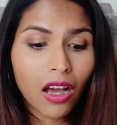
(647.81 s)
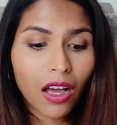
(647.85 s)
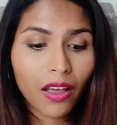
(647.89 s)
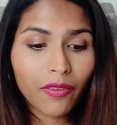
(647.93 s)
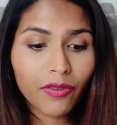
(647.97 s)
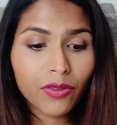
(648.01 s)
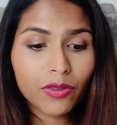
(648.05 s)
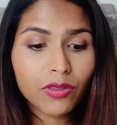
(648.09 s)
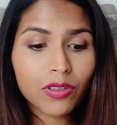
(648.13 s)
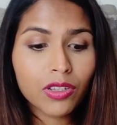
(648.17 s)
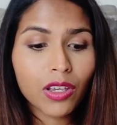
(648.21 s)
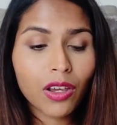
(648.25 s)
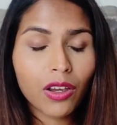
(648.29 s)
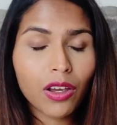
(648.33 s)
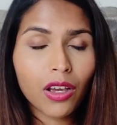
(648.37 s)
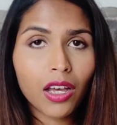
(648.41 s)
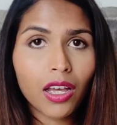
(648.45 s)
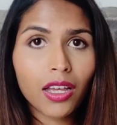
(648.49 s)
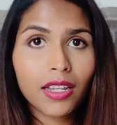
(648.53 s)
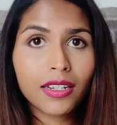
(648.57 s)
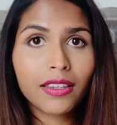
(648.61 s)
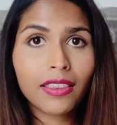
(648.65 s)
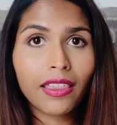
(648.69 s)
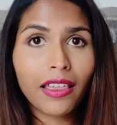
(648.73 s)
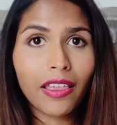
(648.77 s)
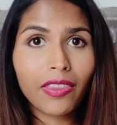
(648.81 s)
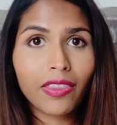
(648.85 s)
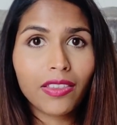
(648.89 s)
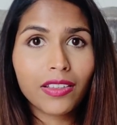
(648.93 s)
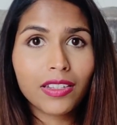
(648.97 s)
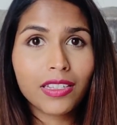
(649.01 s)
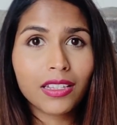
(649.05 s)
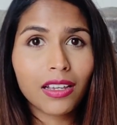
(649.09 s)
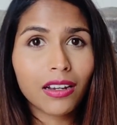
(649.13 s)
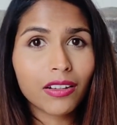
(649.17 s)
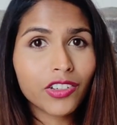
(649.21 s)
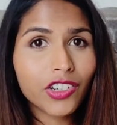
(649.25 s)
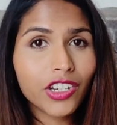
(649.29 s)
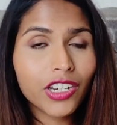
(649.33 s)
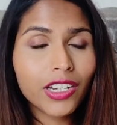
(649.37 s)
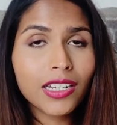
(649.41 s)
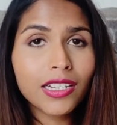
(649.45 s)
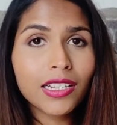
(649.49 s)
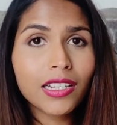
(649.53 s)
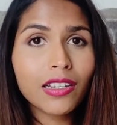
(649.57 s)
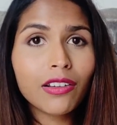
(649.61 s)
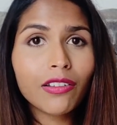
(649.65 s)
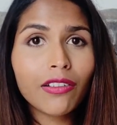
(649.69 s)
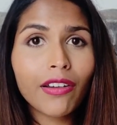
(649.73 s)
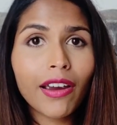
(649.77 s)
I've also heard that the suction
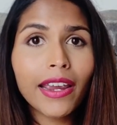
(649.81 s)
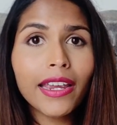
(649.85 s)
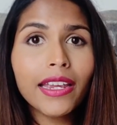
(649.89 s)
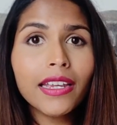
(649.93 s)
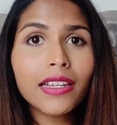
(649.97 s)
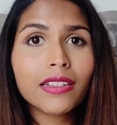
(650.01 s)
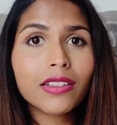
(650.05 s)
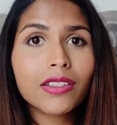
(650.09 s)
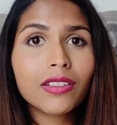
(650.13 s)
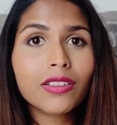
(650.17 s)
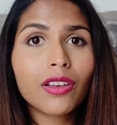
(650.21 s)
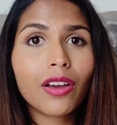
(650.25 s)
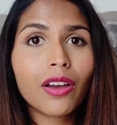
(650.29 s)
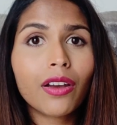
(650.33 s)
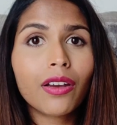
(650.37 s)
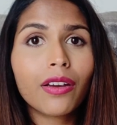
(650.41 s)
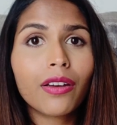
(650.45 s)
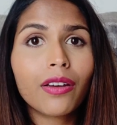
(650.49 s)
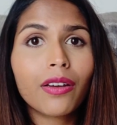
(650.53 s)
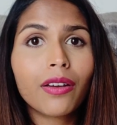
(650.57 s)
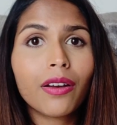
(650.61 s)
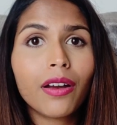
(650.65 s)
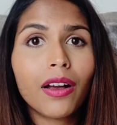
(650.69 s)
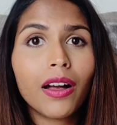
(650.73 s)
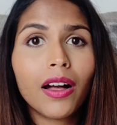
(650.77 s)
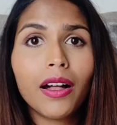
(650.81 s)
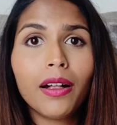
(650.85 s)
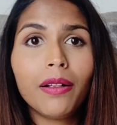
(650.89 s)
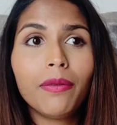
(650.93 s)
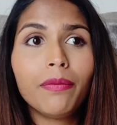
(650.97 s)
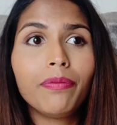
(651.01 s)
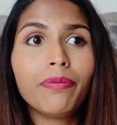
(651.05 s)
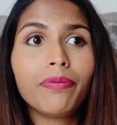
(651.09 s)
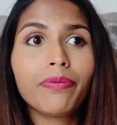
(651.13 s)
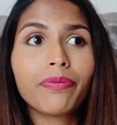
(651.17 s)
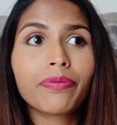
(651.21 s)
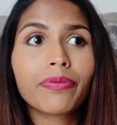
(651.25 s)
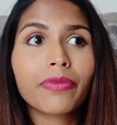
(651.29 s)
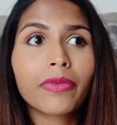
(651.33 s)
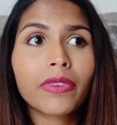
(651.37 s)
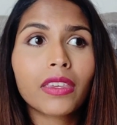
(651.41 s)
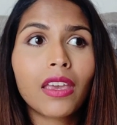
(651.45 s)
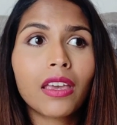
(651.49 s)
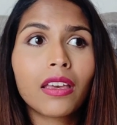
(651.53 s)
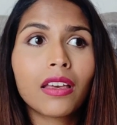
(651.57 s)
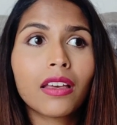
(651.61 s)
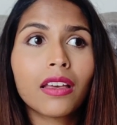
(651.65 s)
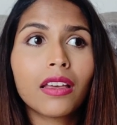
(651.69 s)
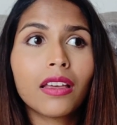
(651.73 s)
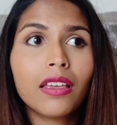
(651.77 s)
isn't great, so
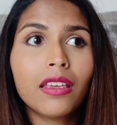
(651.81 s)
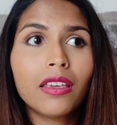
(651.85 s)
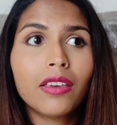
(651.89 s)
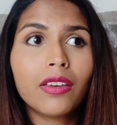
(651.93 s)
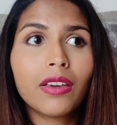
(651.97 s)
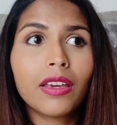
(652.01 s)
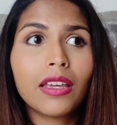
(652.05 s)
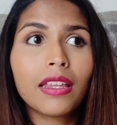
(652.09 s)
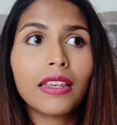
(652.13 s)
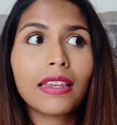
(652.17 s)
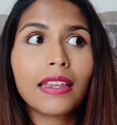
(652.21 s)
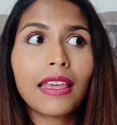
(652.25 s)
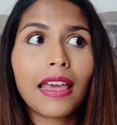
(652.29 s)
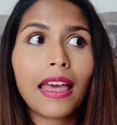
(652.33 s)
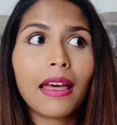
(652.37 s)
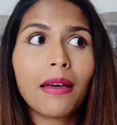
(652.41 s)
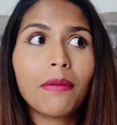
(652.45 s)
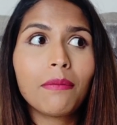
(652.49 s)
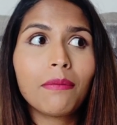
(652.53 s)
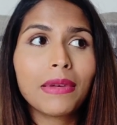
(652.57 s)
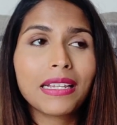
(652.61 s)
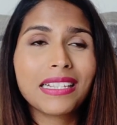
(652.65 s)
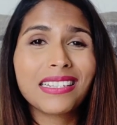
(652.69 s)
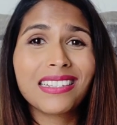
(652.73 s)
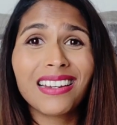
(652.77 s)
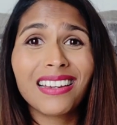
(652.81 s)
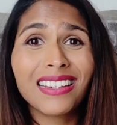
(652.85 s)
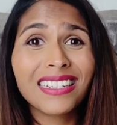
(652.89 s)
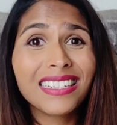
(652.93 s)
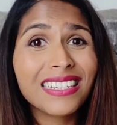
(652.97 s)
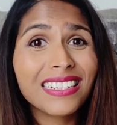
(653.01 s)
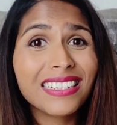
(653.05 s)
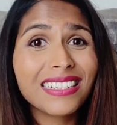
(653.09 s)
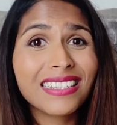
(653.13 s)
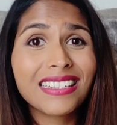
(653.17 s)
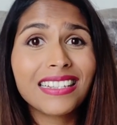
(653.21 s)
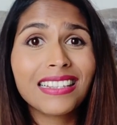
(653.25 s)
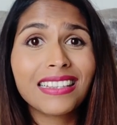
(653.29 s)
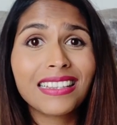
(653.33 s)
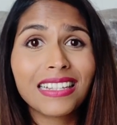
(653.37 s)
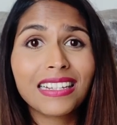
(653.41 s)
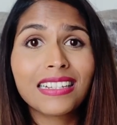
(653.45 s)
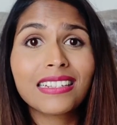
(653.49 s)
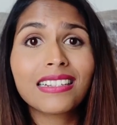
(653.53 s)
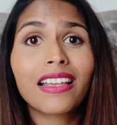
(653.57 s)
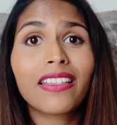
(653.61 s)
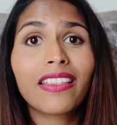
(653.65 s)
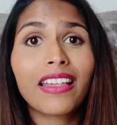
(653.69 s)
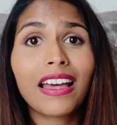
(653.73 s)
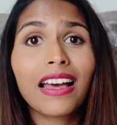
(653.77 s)
you can get mastitis and
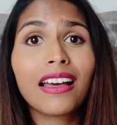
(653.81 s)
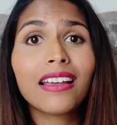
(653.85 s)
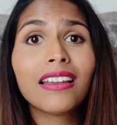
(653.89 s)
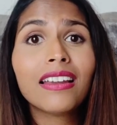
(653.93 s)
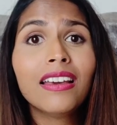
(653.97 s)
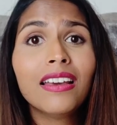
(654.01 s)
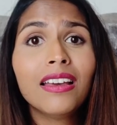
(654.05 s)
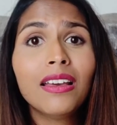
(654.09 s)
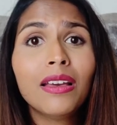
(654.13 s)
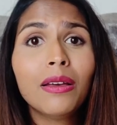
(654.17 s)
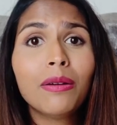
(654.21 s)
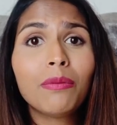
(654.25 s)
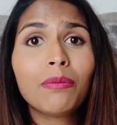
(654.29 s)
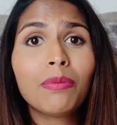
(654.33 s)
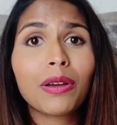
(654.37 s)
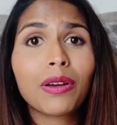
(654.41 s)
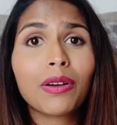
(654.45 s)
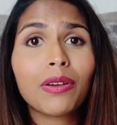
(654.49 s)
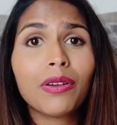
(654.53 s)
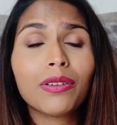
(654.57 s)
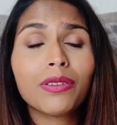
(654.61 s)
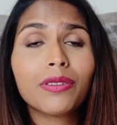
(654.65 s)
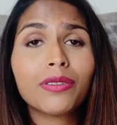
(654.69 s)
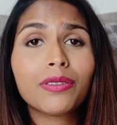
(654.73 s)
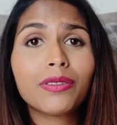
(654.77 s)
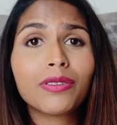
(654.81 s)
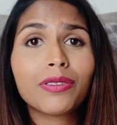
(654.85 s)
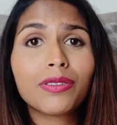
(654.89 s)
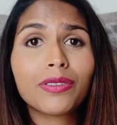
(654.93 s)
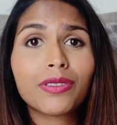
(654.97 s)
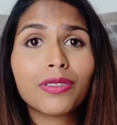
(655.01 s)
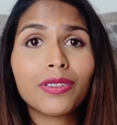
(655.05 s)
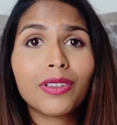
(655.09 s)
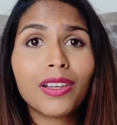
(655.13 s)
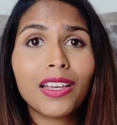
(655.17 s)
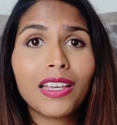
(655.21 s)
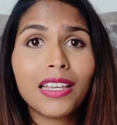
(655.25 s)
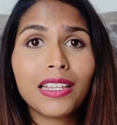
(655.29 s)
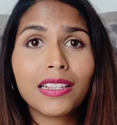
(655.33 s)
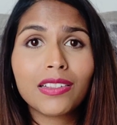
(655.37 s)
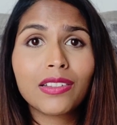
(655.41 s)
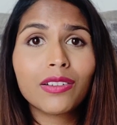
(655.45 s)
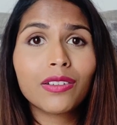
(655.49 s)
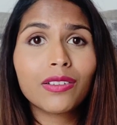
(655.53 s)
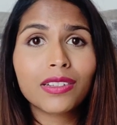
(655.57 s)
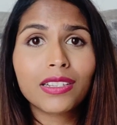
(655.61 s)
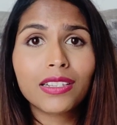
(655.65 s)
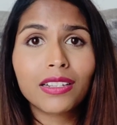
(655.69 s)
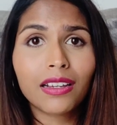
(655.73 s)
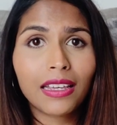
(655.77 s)
things like that because
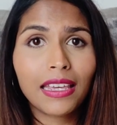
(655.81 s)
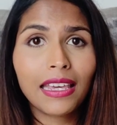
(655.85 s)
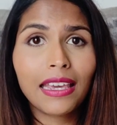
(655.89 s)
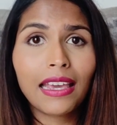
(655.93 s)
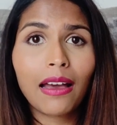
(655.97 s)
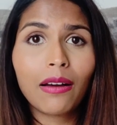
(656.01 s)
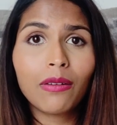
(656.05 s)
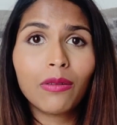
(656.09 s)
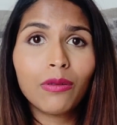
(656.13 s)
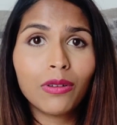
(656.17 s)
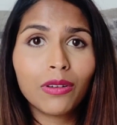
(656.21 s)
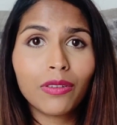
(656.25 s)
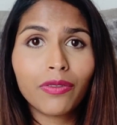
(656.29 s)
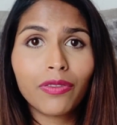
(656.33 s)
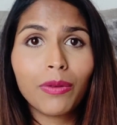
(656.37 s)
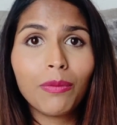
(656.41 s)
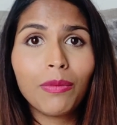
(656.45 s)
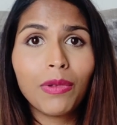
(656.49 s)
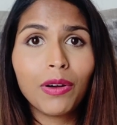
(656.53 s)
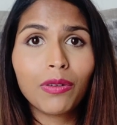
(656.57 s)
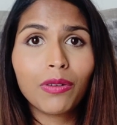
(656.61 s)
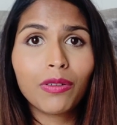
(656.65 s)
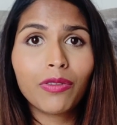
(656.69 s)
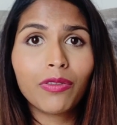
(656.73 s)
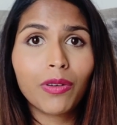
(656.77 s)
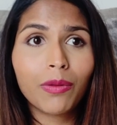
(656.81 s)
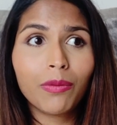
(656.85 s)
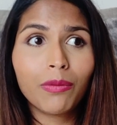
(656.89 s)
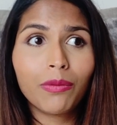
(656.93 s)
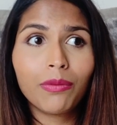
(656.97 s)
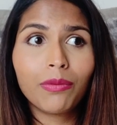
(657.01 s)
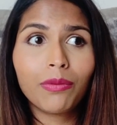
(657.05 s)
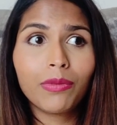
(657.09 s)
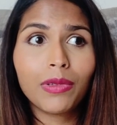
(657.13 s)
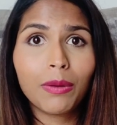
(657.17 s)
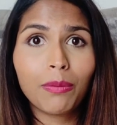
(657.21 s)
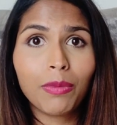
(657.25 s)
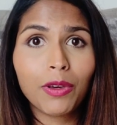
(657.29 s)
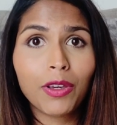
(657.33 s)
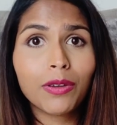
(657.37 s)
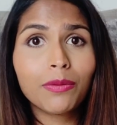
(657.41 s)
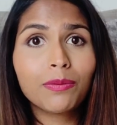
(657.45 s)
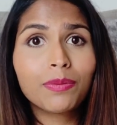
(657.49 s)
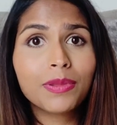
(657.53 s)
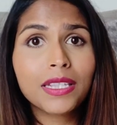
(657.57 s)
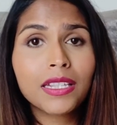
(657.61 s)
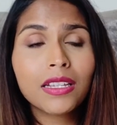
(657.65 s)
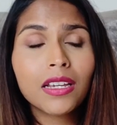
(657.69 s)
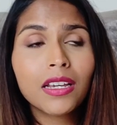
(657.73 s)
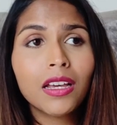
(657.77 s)
it's not sucking out all of the milk from your
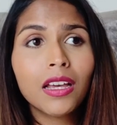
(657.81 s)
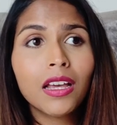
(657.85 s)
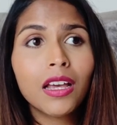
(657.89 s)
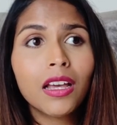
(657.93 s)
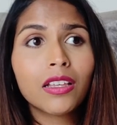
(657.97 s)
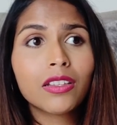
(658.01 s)
boobs.